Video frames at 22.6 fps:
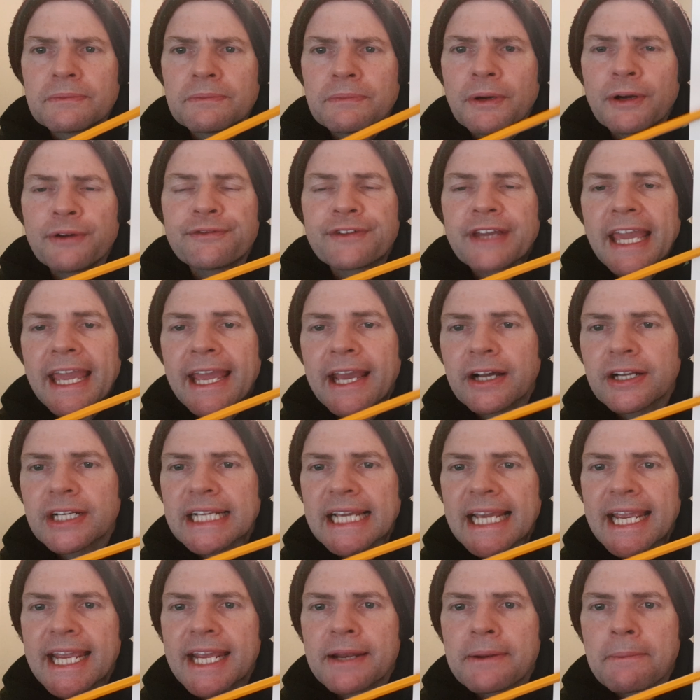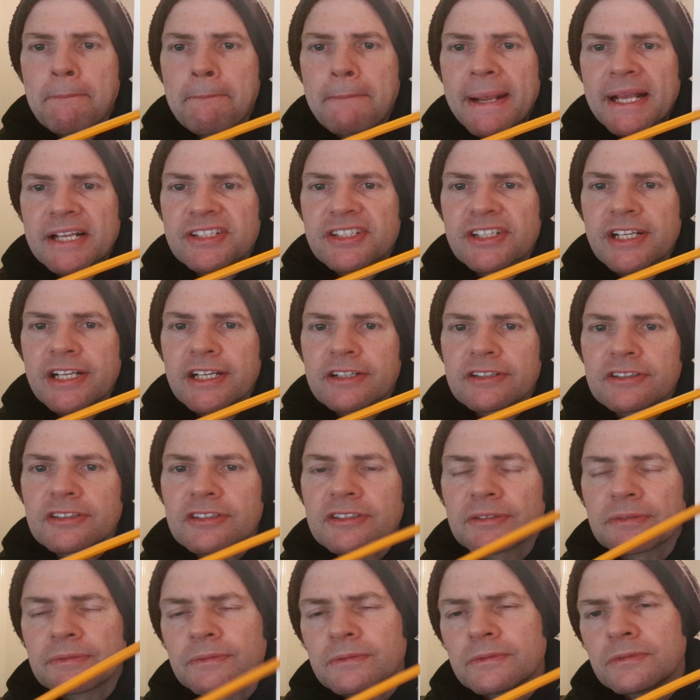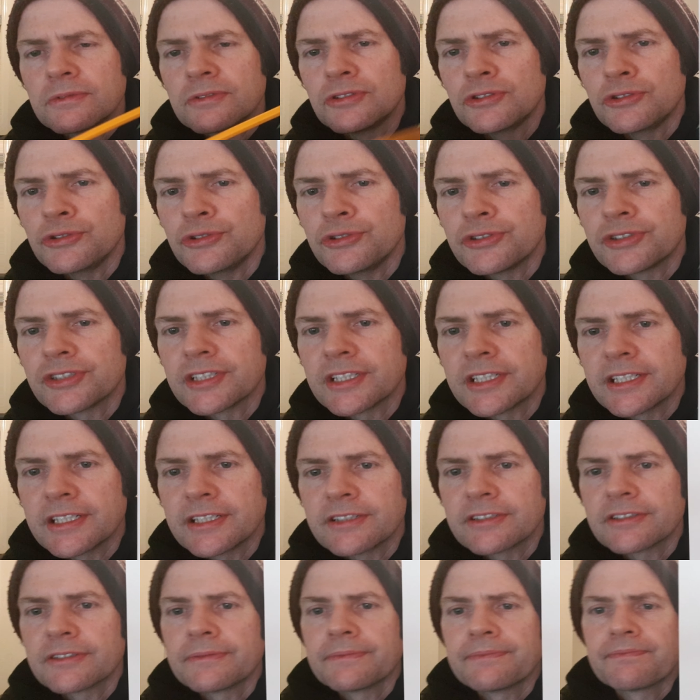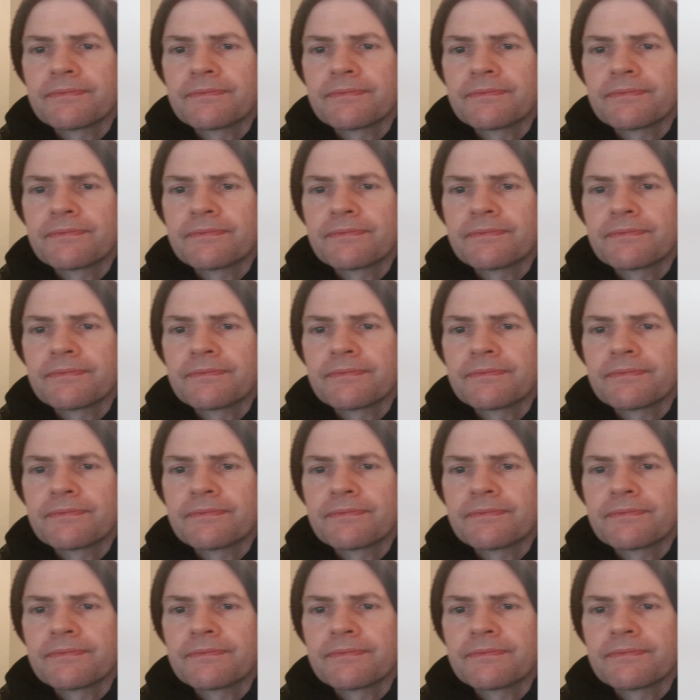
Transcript: both count and mass nouns using these.